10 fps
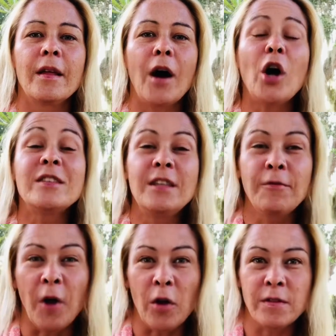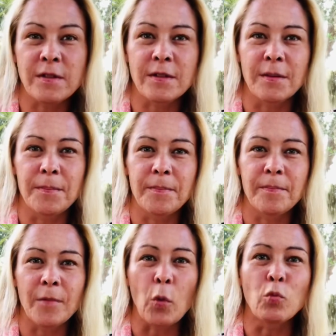our defaults,
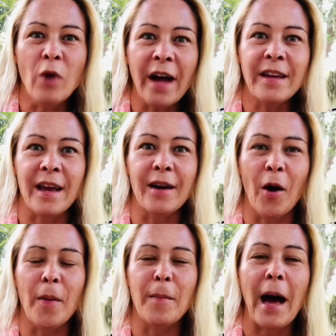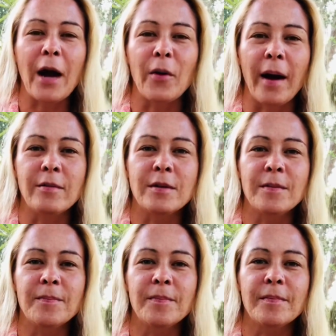running on the background.
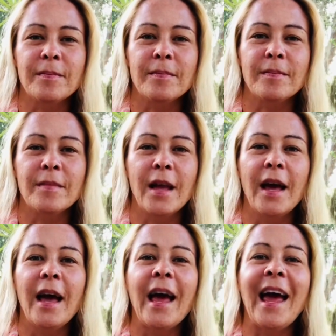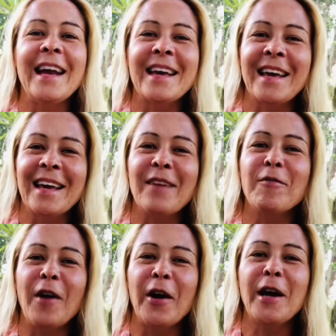And it can get
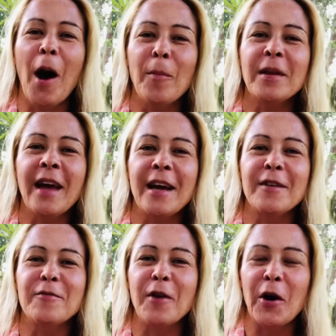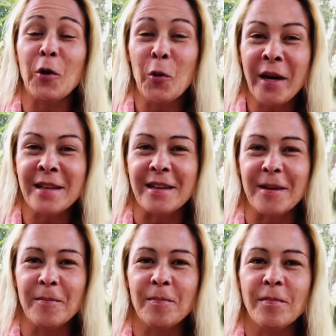very complicated very quickly.
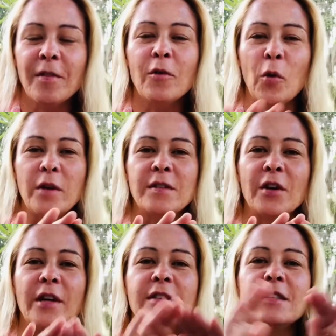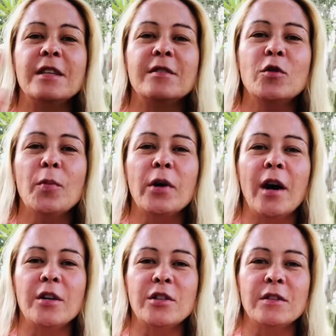Of course, there is the
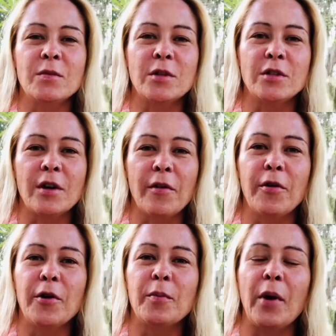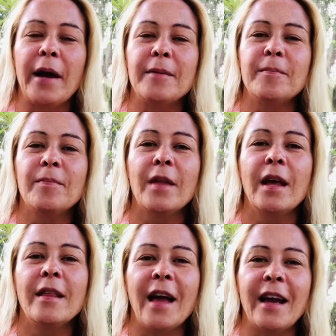superconscious, which is our third brain.
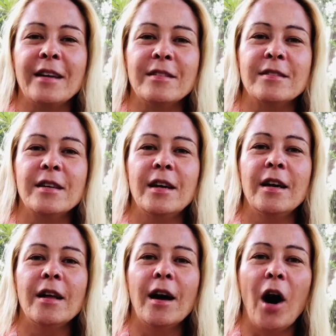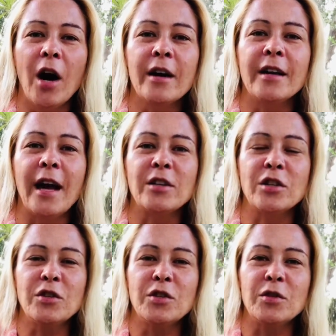That is our
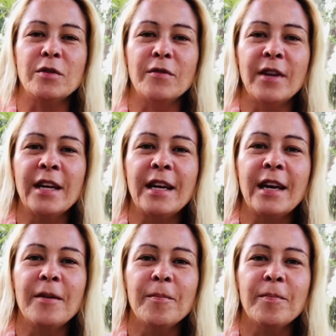connection to divinity,